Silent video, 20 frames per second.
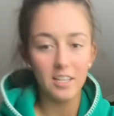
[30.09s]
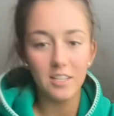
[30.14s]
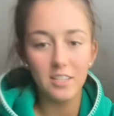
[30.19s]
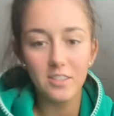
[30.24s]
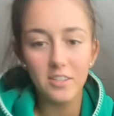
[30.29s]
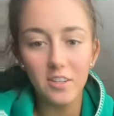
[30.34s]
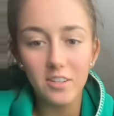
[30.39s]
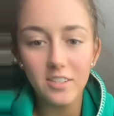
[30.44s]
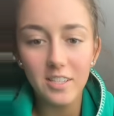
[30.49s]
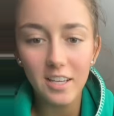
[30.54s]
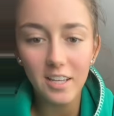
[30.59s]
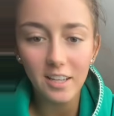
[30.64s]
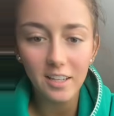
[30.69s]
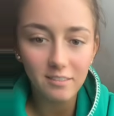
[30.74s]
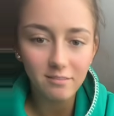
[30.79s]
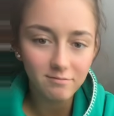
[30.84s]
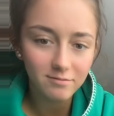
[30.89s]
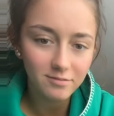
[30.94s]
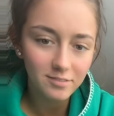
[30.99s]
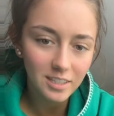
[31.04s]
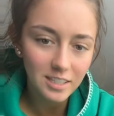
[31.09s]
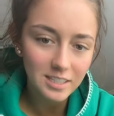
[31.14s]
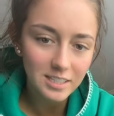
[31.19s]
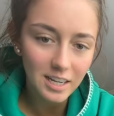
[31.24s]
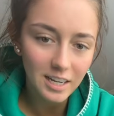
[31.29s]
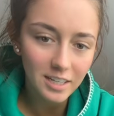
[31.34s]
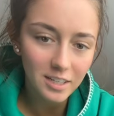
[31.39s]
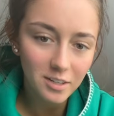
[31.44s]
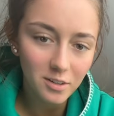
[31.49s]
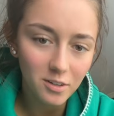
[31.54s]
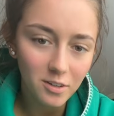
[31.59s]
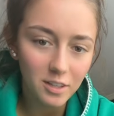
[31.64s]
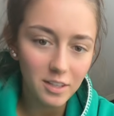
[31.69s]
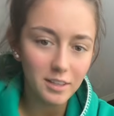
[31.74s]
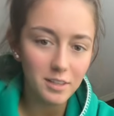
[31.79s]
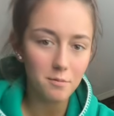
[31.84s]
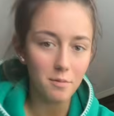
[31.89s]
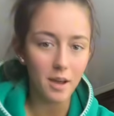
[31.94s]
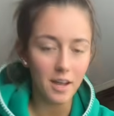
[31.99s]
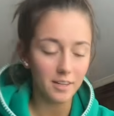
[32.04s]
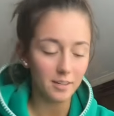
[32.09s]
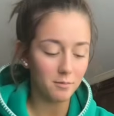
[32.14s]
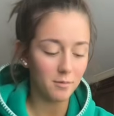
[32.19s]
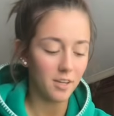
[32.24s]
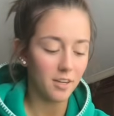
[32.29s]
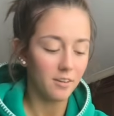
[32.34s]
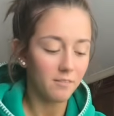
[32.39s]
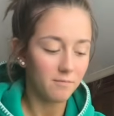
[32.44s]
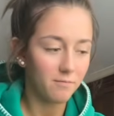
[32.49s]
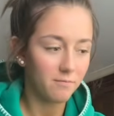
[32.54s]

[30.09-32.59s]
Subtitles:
So there's like a tiny hole at the bottom there.